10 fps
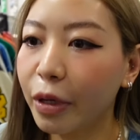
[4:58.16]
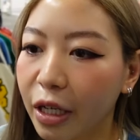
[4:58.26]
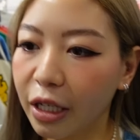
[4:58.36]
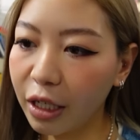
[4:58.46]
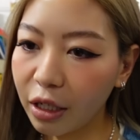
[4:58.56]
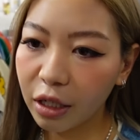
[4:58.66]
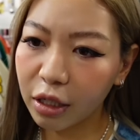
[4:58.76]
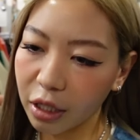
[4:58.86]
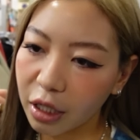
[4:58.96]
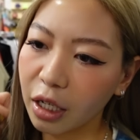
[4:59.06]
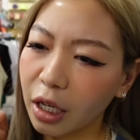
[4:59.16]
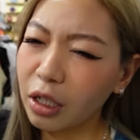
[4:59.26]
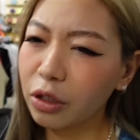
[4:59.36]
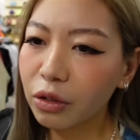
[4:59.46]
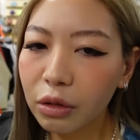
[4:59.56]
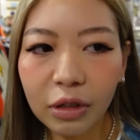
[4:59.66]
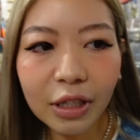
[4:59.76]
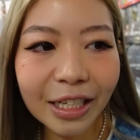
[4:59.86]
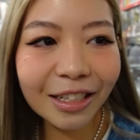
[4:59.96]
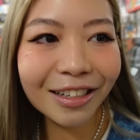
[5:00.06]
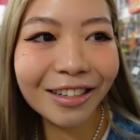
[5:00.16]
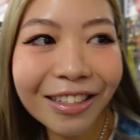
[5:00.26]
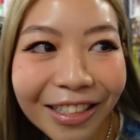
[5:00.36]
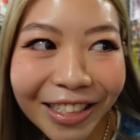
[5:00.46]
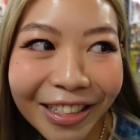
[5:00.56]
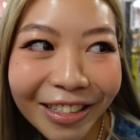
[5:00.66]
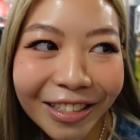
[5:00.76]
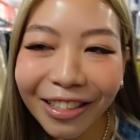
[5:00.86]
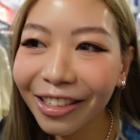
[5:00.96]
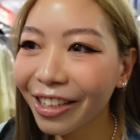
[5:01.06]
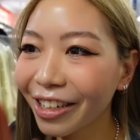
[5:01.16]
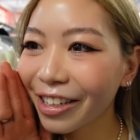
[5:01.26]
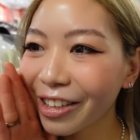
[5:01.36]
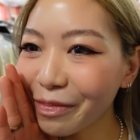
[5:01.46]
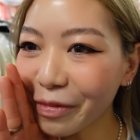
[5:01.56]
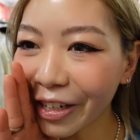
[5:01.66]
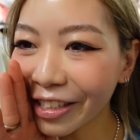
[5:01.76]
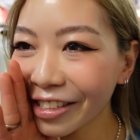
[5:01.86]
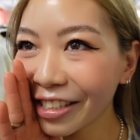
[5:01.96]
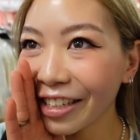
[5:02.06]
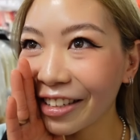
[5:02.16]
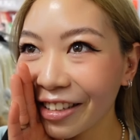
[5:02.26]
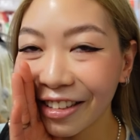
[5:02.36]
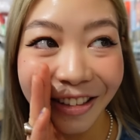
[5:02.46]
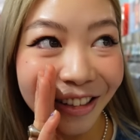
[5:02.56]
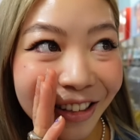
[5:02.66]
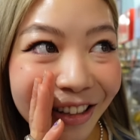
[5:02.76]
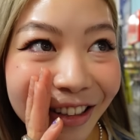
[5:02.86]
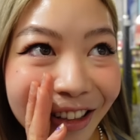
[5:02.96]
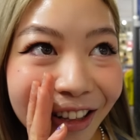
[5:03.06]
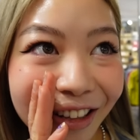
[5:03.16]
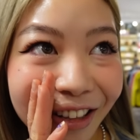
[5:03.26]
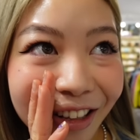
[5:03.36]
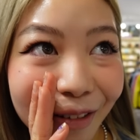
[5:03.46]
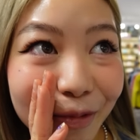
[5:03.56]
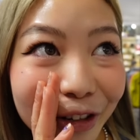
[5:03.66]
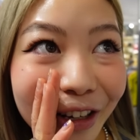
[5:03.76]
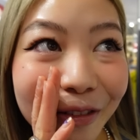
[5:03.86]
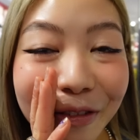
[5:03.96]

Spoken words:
but I don't really see the brands that I'm looking